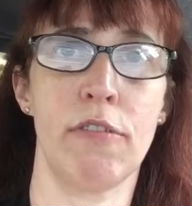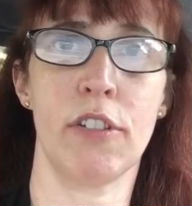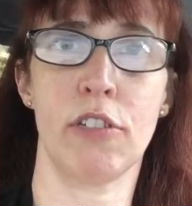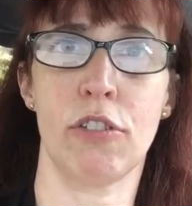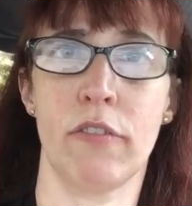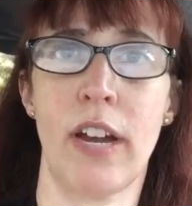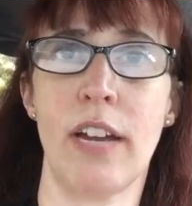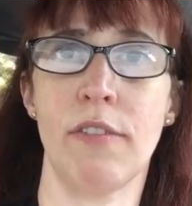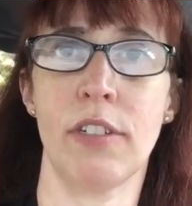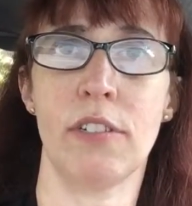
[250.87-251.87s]
the
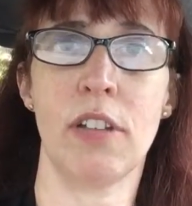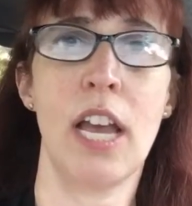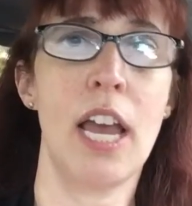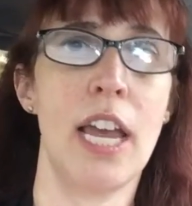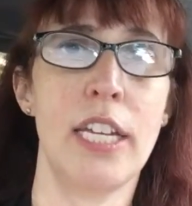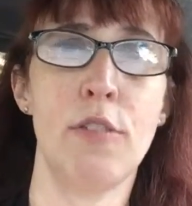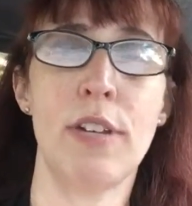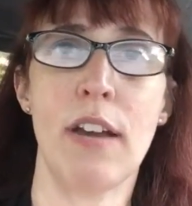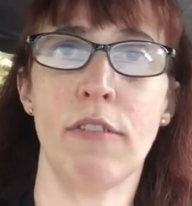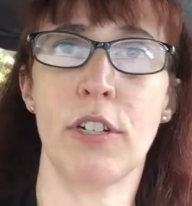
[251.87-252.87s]
survivors. You
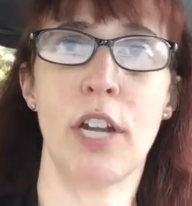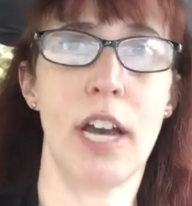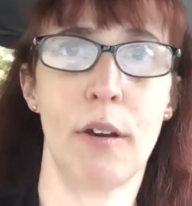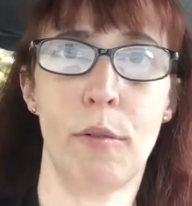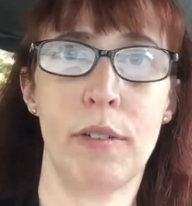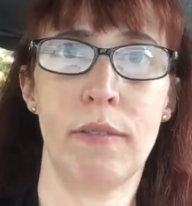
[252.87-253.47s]
never know.